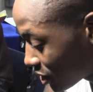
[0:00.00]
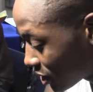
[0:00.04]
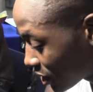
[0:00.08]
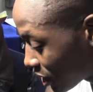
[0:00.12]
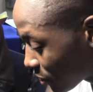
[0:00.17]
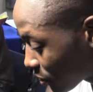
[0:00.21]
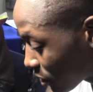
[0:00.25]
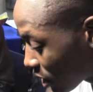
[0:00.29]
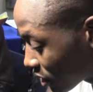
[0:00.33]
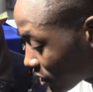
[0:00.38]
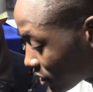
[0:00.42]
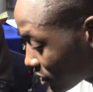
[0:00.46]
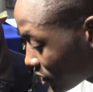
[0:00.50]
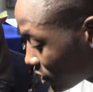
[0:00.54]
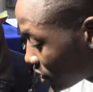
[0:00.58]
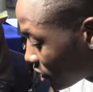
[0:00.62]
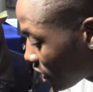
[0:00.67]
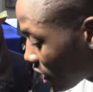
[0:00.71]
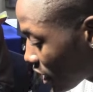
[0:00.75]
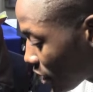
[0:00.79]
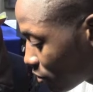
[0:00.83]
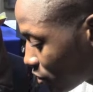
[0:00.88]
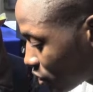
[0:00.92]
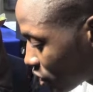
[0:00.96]
And when I seen
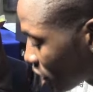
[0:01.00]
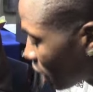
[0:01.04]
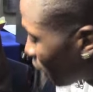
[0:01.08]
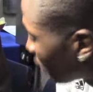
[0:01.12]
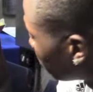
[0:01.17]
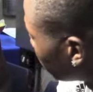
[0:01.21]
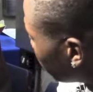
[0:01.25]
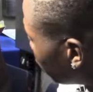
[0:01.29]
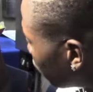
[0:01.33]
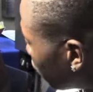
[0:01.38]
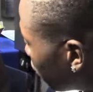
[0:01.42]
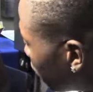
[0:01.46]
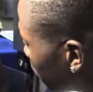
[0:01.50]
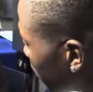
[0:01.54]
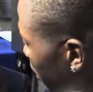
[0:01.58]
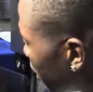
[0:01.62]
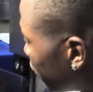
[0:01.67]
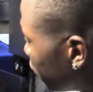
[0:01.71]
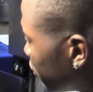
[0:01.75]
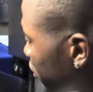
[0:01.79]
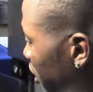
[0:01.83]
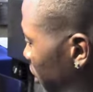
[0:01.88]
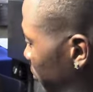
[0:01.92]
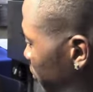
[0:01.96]
that, I'm just happy for him, man.
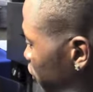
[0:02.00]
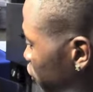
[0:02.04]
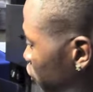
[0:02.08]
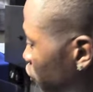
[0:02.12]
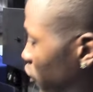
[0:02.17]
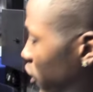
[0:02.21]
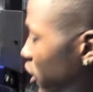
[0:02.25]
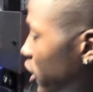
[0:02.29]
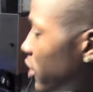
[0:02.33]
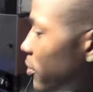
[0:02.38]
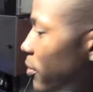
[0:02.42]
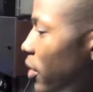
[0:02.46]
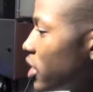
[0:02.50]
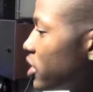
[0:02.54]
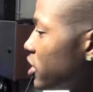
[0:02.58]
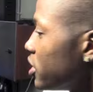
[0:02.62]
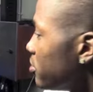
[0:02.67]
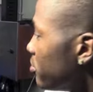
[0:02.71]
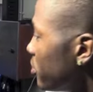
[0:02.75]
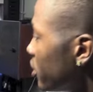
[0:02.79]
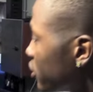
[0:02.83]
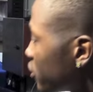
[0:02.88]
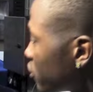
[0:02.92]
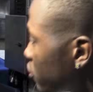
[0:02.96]
Every time he score, any of my
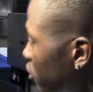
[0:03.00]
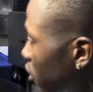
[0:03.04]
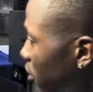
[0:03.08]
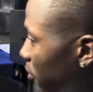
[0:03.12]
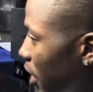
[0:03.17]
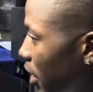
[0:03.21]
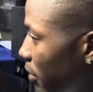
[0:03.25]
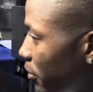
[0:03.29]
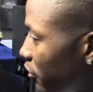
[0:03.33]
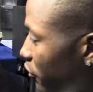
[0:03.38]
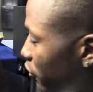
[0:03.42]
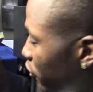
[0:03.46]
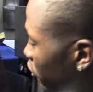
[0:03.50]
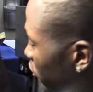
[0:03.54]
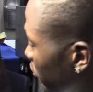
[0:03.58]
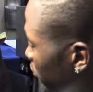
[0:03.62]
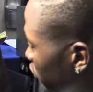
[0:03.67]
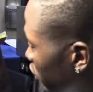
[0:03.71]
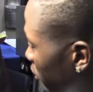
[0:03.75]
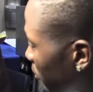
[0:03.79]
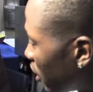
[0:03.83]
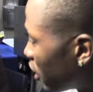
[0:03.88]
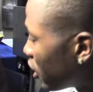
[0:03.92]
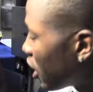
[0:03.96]
teammates score, I'm happy for him,
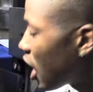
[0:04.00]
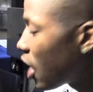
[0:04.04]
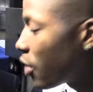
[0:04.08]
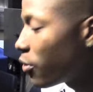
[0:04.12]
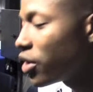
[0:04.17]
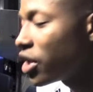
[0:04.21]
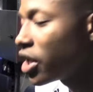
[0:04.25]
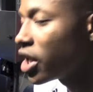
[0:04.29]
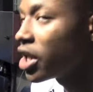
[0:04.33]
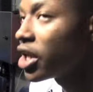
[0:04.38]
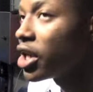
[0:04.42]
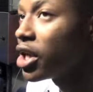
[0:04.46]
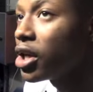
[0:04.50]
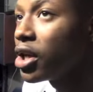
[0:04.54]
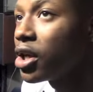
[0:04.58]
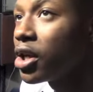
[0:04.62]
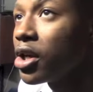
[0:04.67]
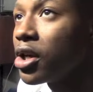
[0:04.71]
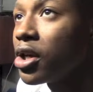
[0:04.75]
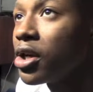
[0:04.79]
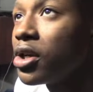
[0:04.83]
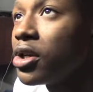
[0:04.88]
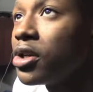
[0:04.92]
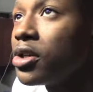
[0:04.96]
no matter how we get it. You
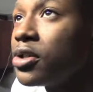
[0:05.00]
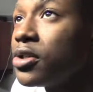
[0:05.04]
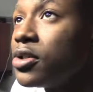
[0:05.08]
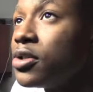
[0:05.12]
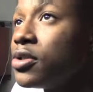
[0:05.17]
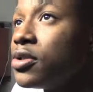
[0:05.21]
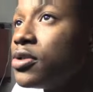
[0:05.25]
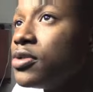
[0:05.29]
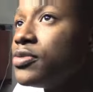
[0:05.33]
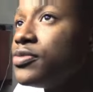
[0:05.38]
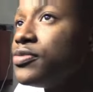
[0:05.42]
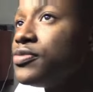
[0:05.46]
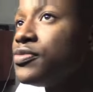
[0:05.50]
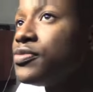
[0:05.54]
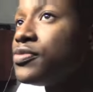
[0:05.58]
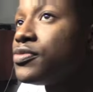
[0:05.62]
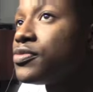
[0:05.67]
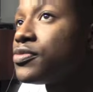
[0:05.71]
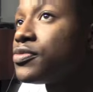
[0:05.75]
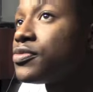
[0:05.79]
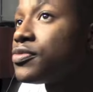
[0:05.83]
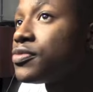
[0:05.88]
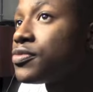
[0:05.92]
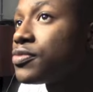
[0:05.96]
are elite eight,
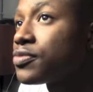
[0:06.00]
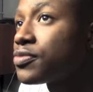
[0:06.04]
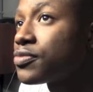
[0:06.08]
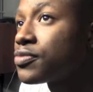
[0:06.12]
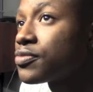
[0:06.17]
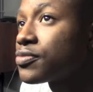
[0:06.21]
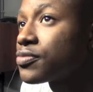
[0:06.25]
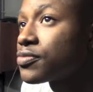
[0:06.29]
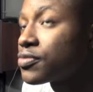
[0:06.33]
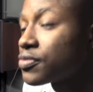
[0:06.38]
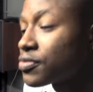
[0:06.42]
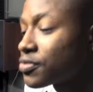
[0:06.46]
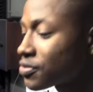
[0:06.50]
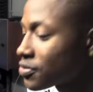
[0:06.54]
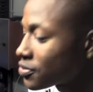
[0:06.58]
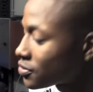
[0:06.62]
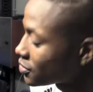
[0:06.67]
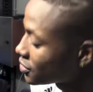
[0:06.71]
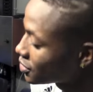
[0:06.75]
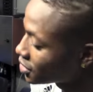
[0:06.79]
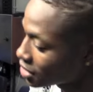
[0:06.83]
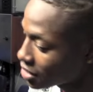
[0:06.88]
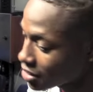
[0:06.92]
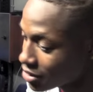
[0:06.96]
buddy
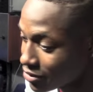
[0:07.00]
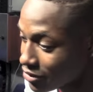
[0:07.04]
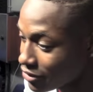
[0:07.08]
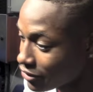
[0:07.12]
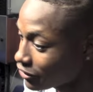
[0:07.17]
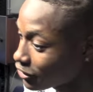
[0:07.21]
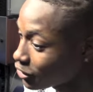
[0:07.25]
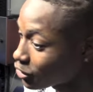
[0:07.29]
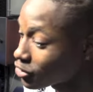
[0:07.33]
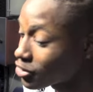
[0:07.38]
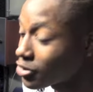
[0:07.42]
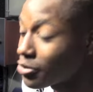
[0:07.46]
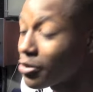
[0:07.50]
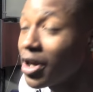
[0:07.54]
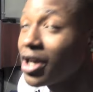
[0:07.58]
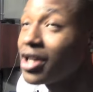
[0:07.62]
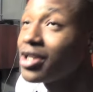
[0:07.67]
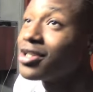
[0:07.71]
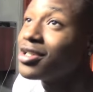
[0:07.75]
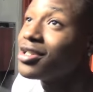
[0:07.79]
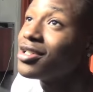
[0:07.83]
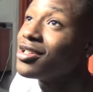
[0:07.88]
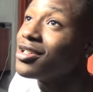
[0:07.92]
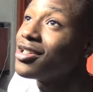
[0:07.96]
feels
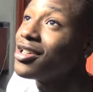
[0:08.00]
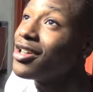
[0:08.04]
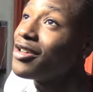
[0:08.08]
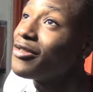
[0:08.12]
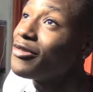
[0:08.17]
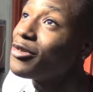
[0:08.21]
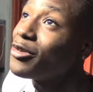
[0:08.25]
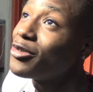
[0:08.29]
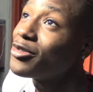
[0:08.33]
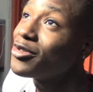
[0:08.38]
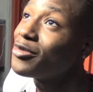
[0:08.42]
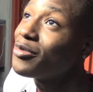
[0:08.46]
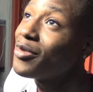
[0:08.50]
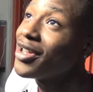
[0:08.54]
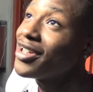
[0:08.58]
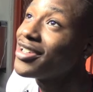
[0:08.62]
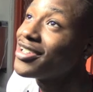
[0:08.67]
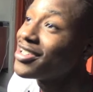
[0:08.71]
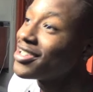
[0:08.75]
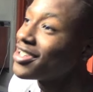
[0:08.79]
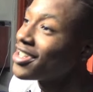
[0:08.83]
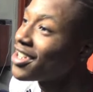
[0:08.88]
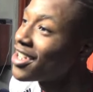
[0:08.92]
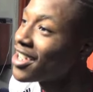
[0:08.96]
amazing. It feels
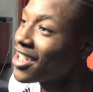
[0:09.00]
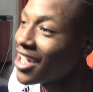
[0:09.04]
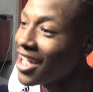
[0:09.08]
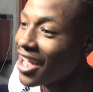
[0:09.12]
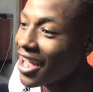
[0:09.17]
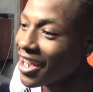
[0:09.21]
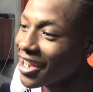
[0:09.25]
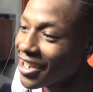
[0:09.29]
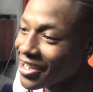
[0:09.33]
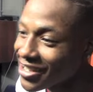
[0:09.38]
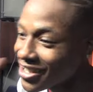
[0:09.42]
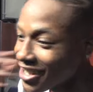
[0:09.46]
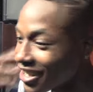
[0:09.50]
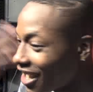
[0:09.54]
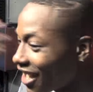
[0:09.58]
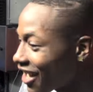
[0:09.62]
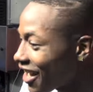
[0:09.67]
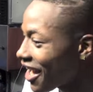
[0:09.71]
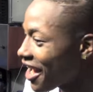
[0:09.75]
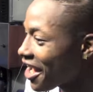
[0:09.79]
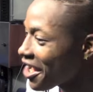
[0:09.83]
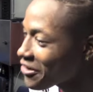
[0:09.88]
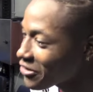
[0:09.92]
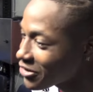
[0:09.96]
amazing. Like I said,
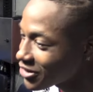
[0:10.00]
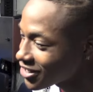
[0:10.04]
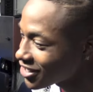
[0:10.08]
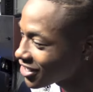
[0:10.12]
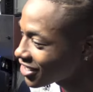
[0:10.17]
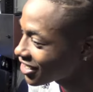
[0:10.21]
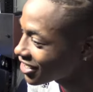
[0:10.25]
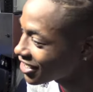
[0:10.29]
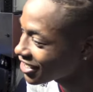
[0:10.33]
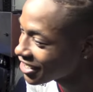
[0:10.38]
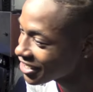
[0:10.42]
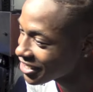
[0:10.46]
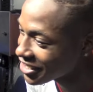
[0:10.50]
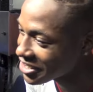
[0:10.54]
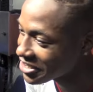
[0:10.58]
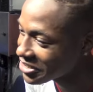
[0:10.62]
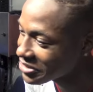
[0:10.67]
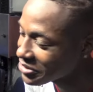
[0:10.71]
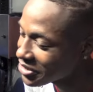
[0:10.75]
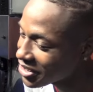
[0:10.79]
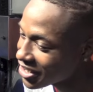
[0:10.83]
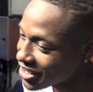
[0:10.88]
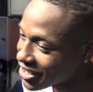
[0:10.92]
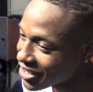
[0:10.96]
I, I, haven't took it in yet,
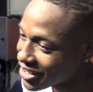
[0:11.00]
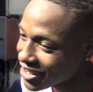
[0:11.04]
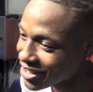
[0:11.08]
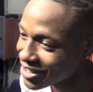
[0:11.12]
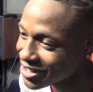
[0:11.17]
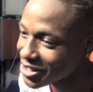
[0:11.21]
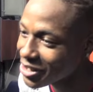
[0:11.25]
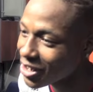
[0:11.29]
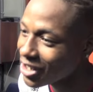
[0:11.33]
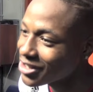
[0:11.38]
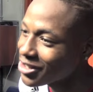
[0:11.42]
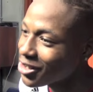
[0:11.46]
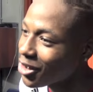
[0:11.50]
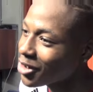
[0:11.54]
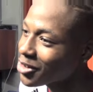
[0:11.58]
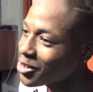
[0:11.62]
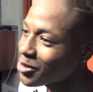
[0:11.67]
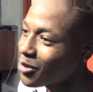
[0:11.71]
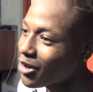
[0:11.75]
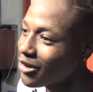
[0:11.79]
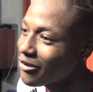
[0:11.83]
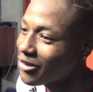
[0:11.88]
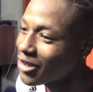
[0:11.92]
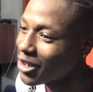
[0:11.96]
man. Until I talk to
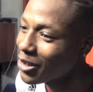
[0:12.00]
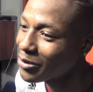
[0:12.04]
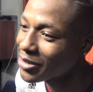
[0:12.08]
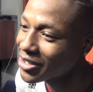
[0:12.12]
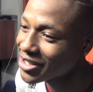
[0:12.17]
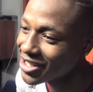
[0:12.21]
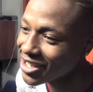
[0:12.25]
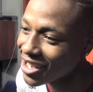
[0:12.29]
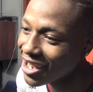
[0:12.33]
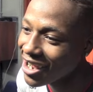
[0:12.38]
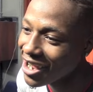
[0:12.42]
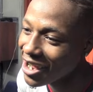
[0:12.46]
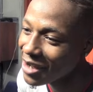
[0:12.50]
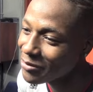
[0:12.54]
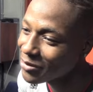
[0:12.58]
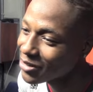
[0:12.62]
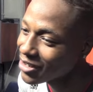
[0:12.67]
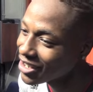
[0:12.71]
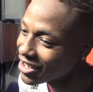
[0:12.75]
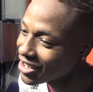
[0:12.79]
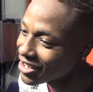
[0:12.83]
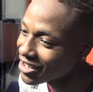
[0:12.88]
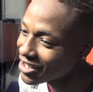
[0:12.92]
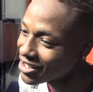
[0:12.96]
my family, see how happy
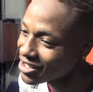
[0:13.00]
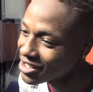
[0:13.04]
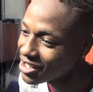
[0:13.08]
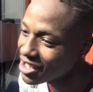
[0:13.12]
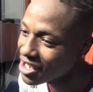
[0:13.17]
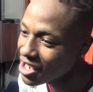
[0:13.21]
they is.